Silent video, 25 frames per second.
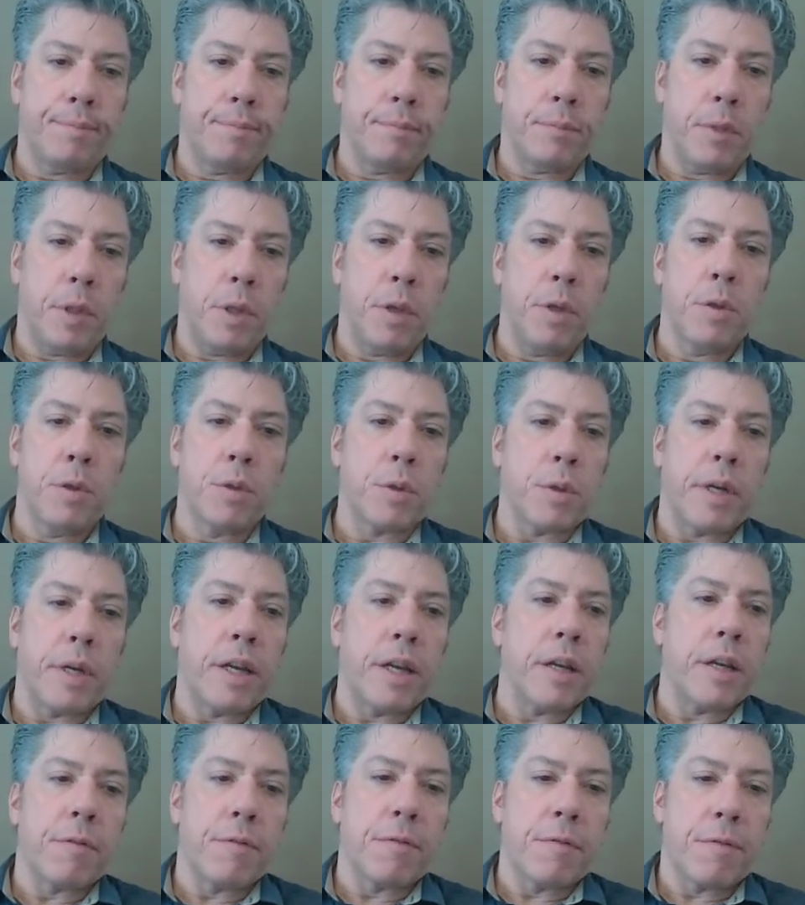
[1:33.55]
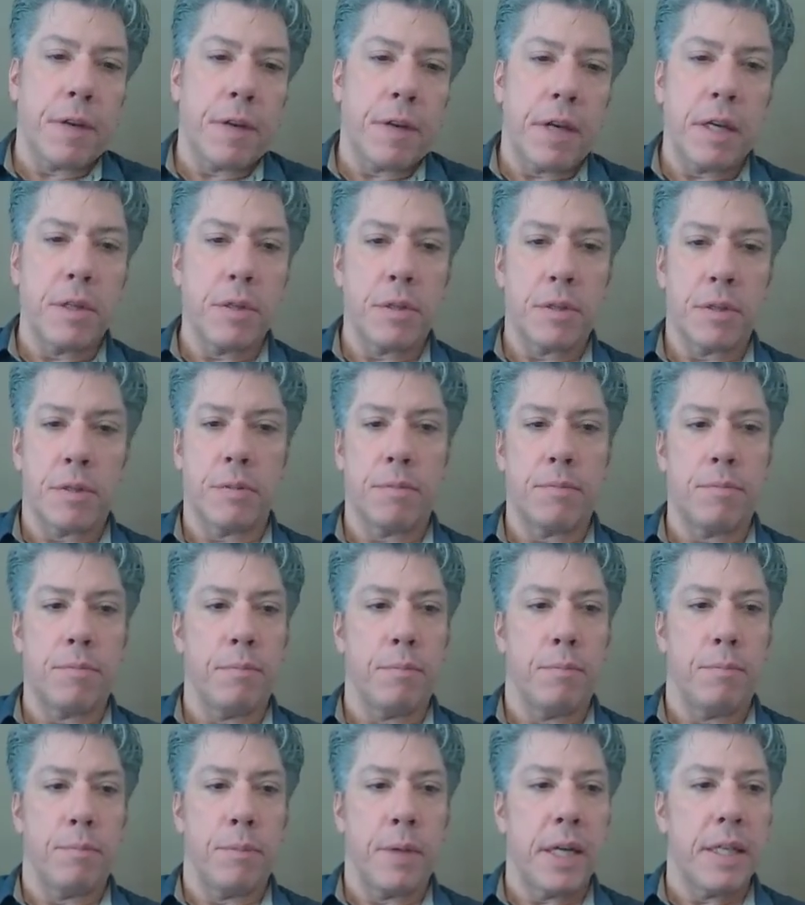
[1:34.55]
user interface
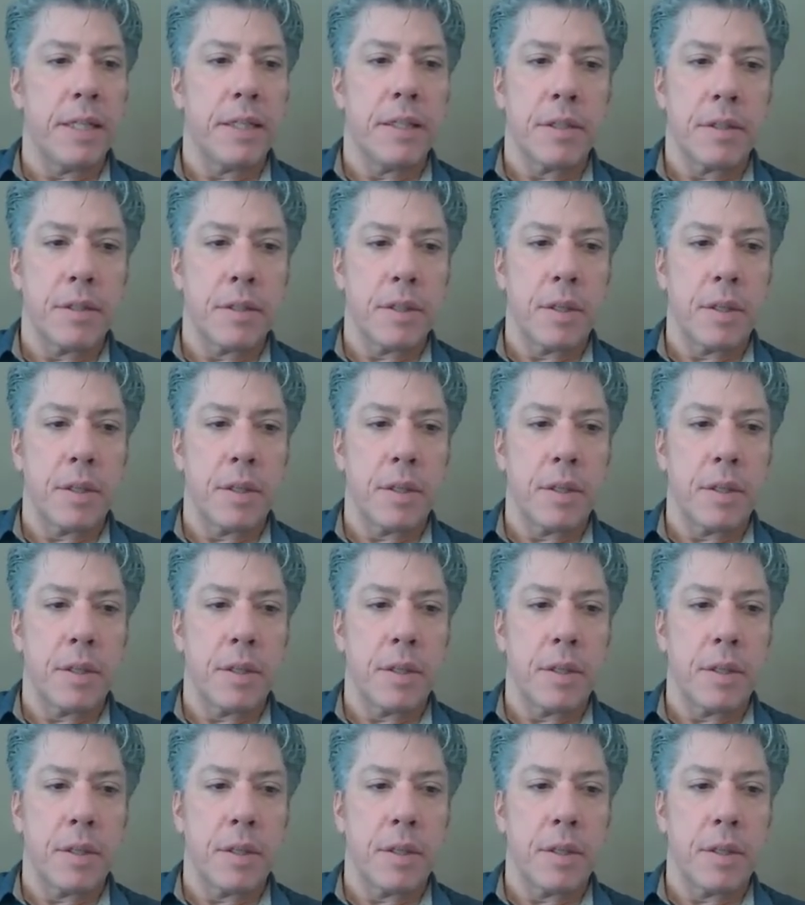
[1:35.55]
buttons